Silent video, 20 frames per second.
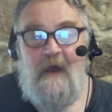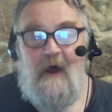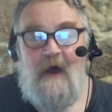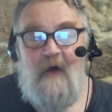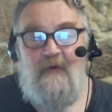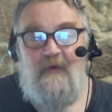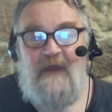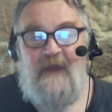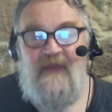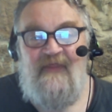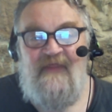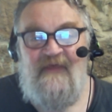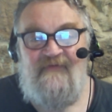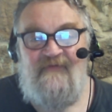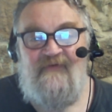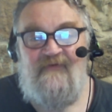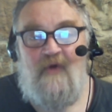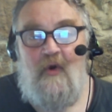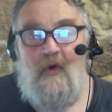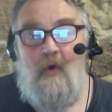Okay,
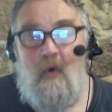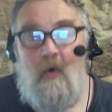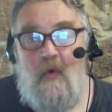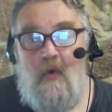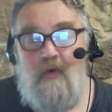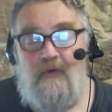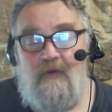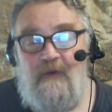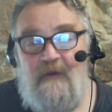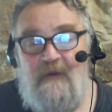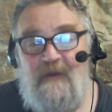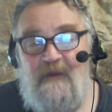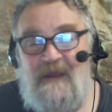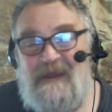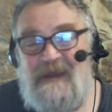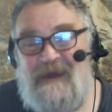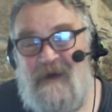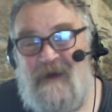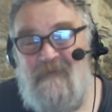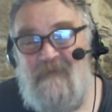this cordon,
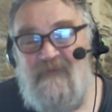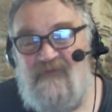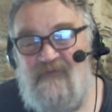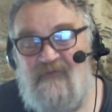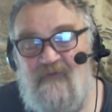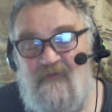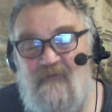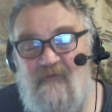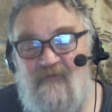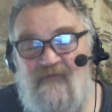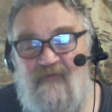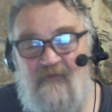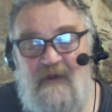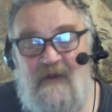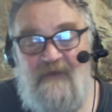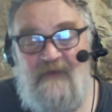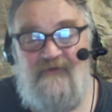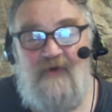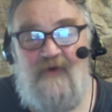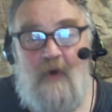it comes from
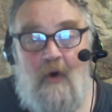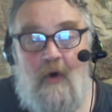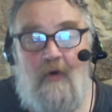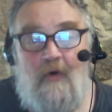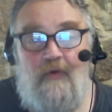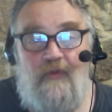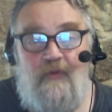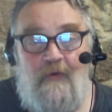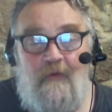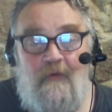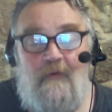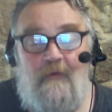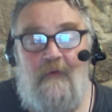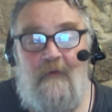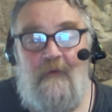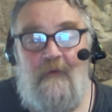French cordon,